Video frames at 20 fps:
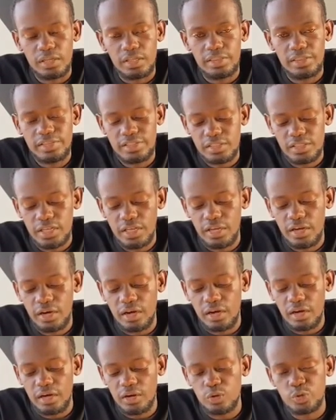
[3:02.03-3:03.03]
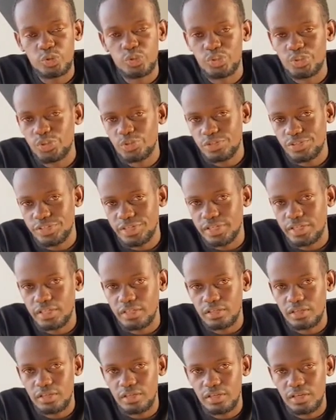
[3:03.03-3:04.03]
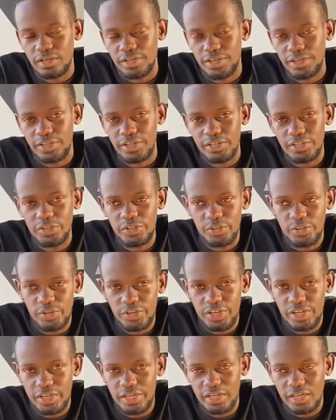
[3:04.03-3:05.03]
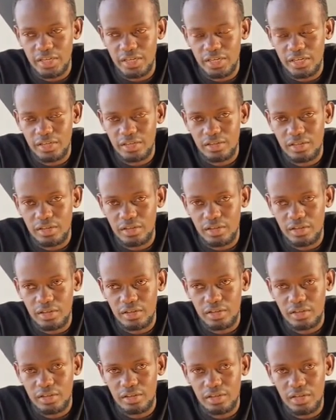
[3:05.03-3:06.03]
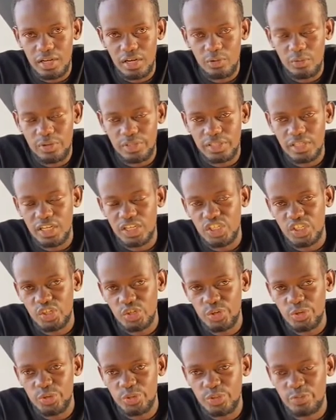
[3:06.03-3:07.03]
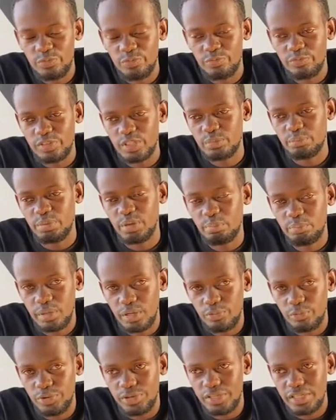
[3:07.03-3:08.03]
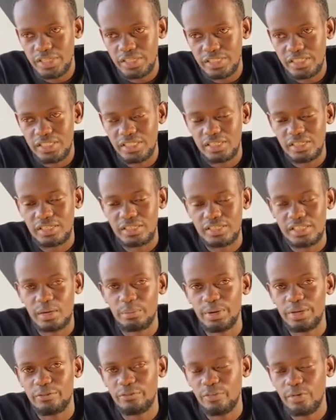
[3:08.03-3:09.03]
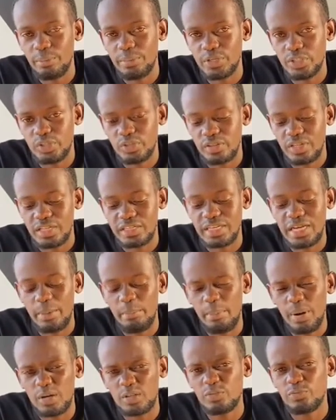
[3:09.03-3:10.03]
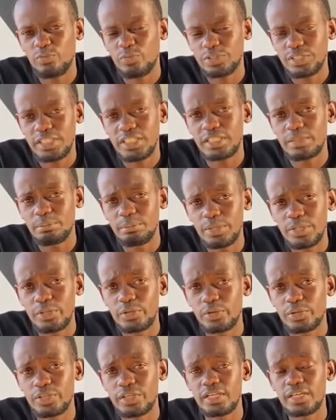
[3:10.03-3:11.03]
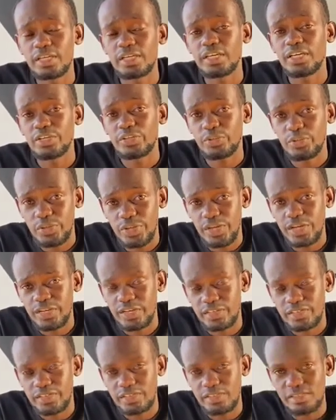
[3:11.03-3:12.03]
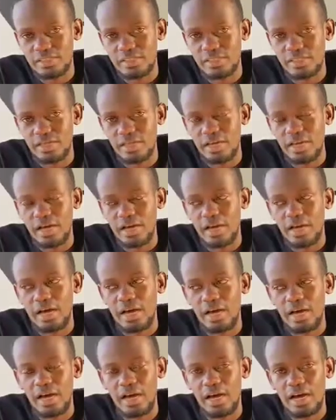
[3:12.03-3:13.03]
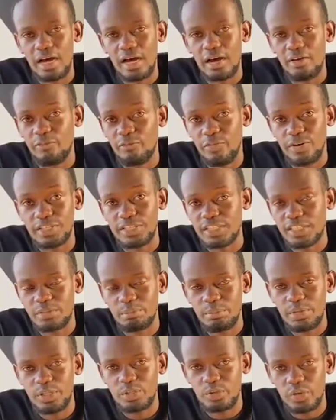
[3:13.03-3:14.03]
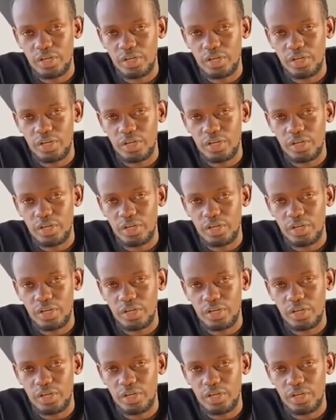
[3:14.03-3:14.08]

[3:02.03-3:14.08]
Just on Tuesday here in Uganda, our national newspaper released some information that about 14 million Ugandans are fighting mental